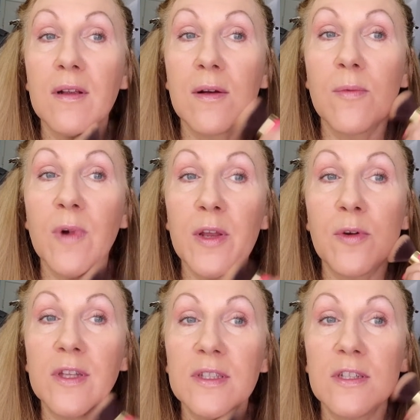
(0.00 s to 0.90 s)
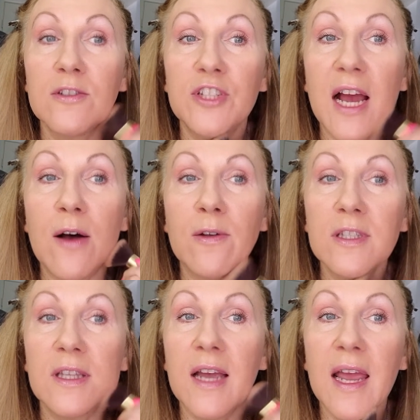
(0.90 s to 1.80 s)
what you consider jowls
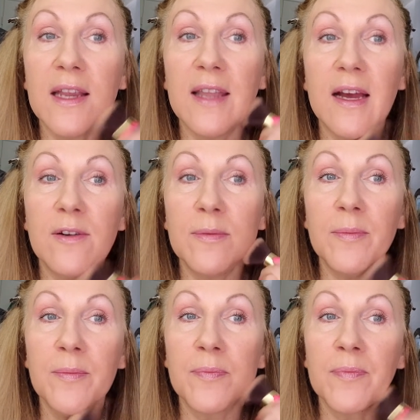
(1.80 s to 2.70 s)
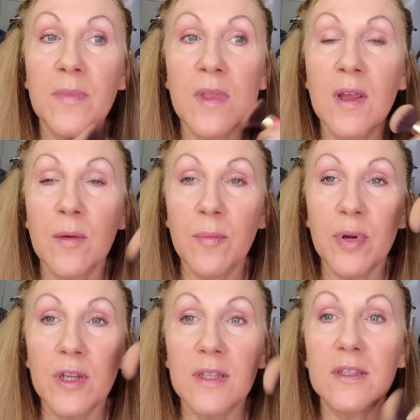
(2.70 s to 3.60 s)
that hang down,
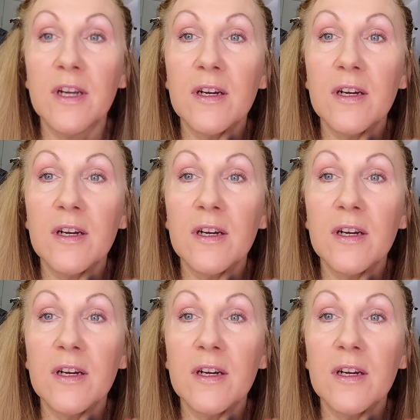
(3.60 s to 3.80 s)
putting this dark